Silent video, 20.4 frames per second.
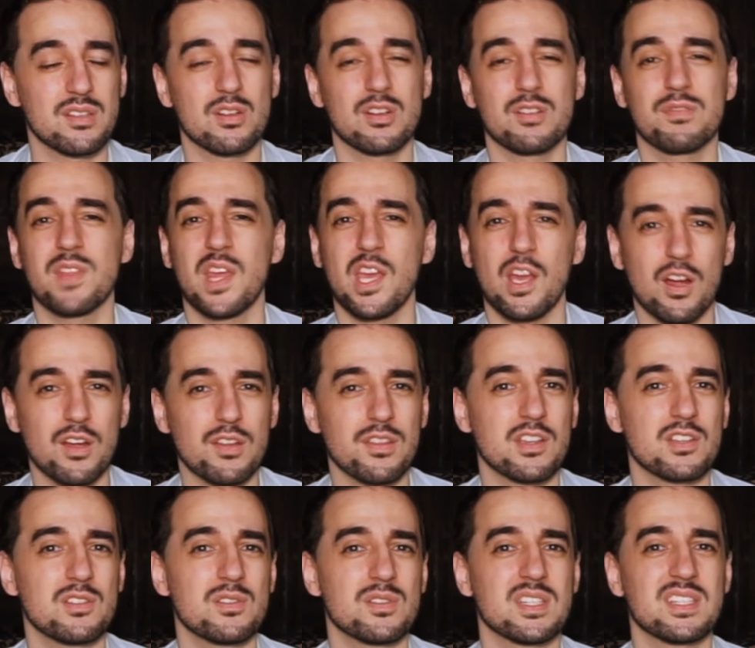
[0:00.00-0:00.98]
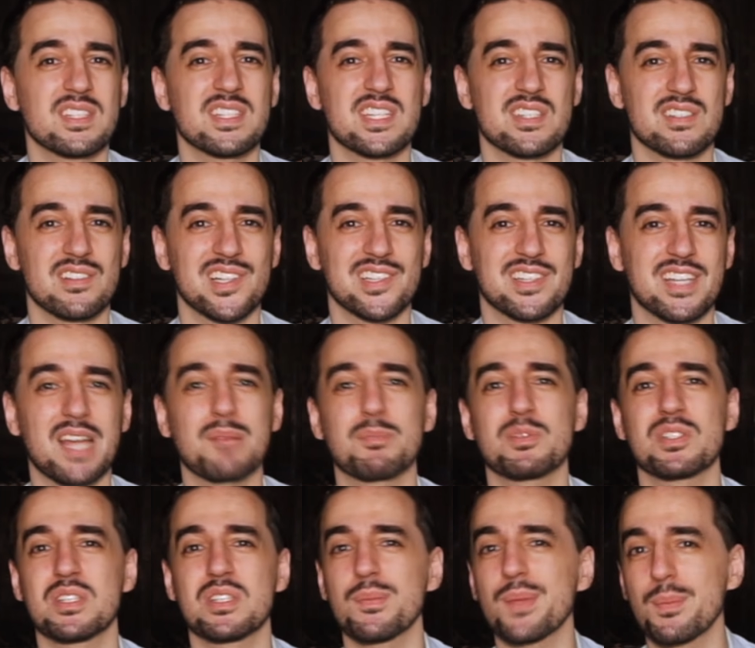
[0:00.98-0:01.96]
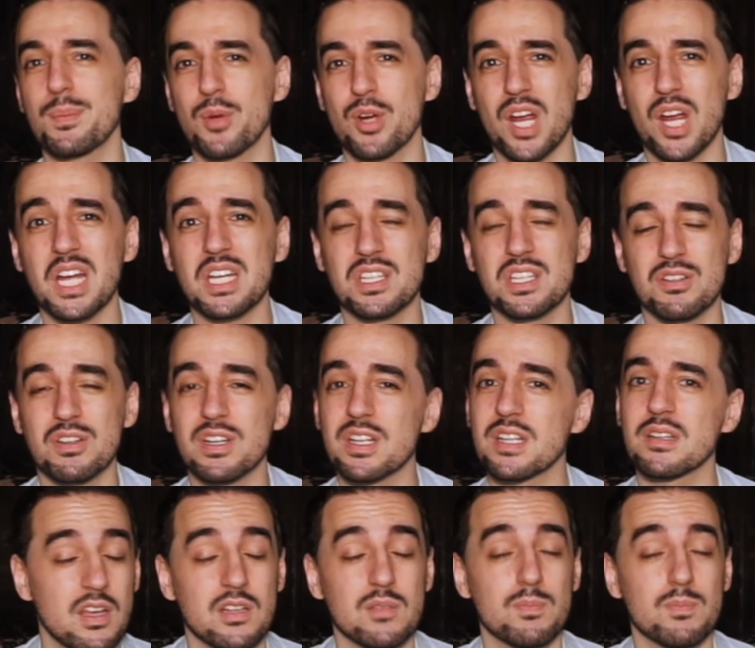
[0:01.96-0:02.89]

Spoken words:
or if they are, they're using digital timers to be more accurate.